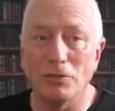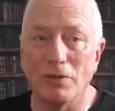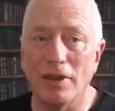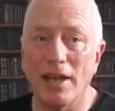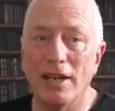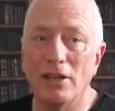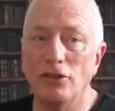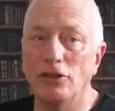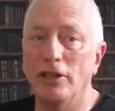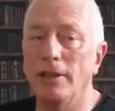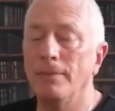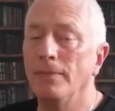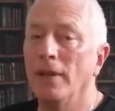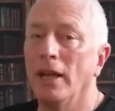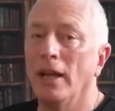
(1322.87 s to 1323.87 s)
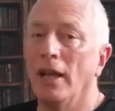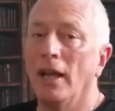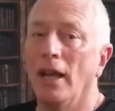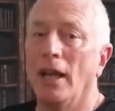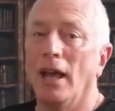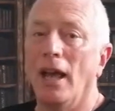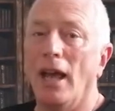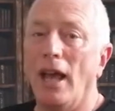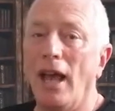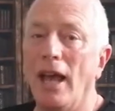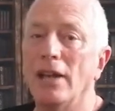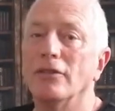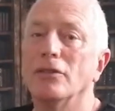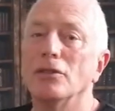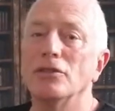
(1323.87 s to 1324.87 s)
it with energy.
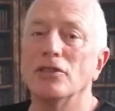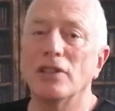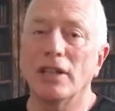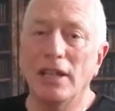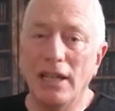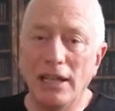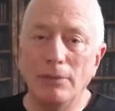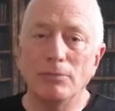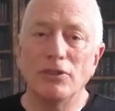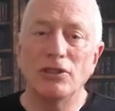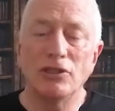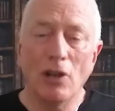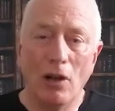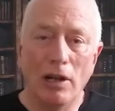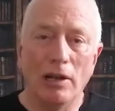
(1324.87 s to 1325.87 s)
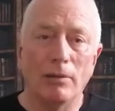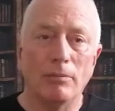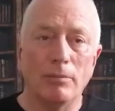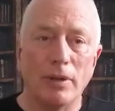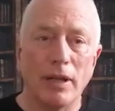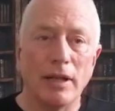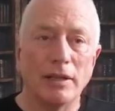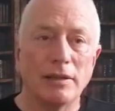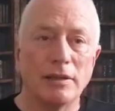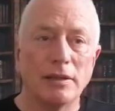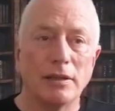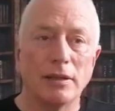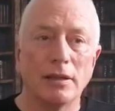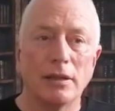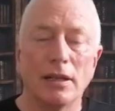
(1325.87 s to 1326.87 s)
And of course, the keep silent bit
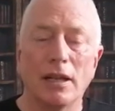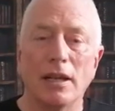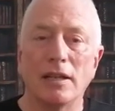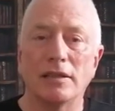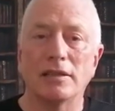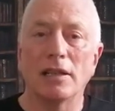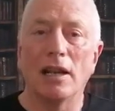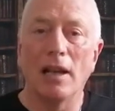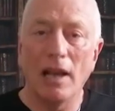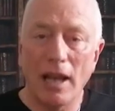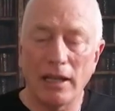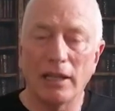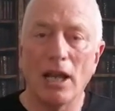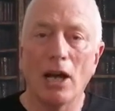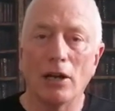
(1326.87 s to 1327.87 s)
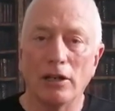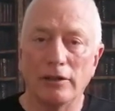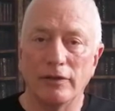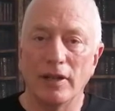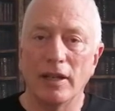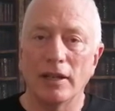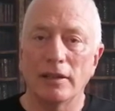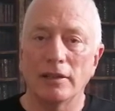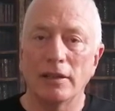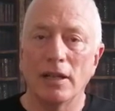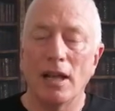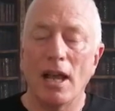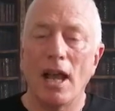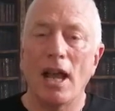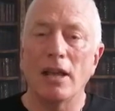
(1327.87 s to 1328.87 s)
is to let go of it
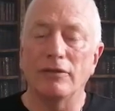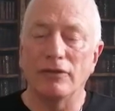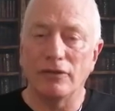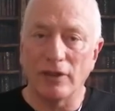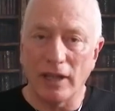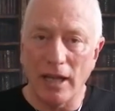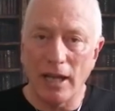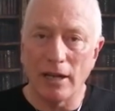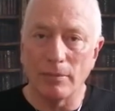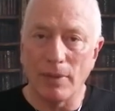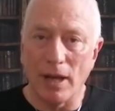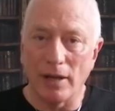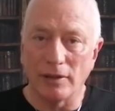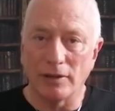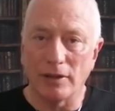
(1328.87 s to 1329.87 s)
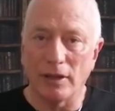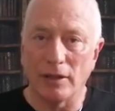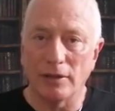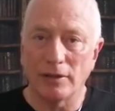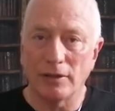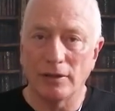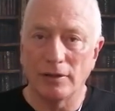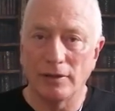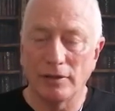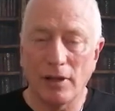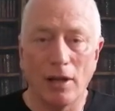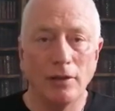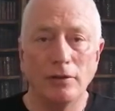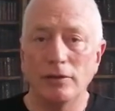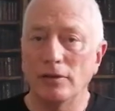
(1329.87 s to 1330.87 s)
and forget about it.
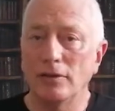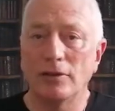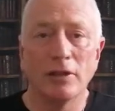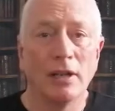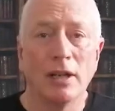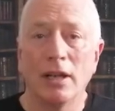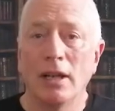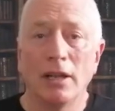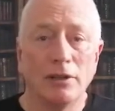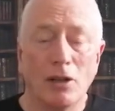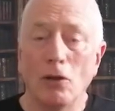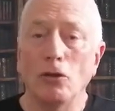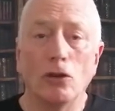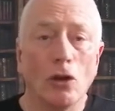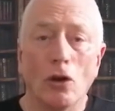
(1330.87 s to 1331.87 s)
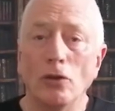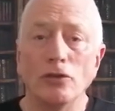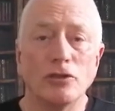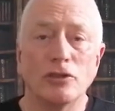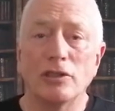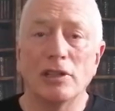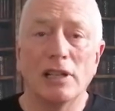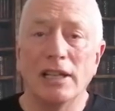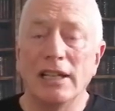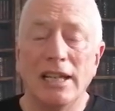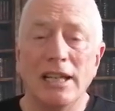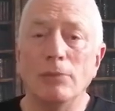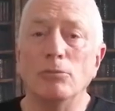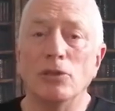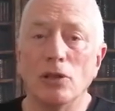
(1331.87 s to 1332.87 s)
Don't constantly
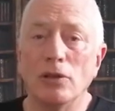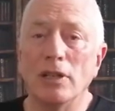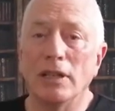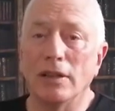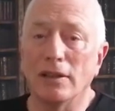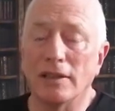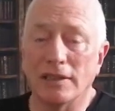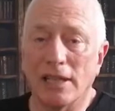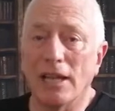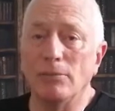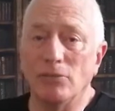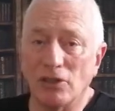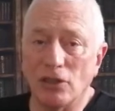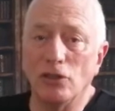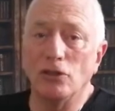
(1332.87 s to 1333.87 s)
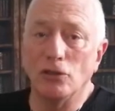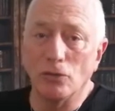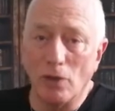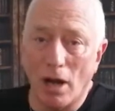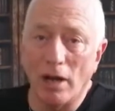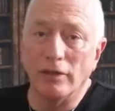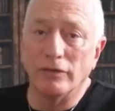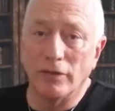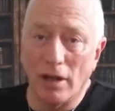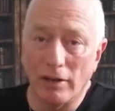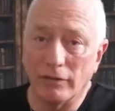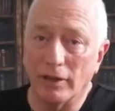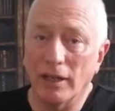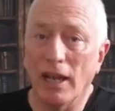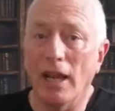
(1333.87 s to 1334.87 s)
keep doing the same sigil over and
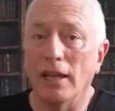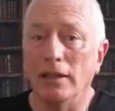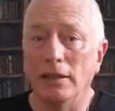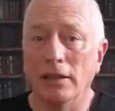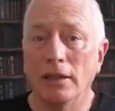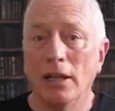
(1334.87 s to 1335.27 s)
over again.